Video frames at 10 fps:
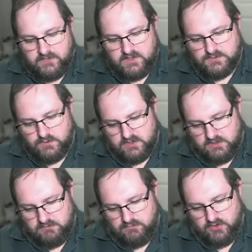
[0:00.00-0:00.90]
So we're going
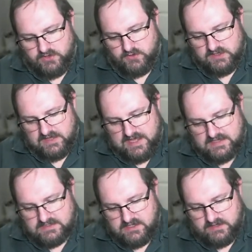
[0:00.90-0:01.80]
to pour it into our
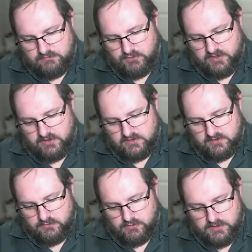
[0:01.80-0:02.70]
glass, let it breathe a
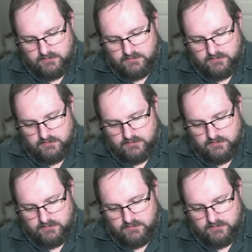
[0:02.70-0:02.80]
little bit.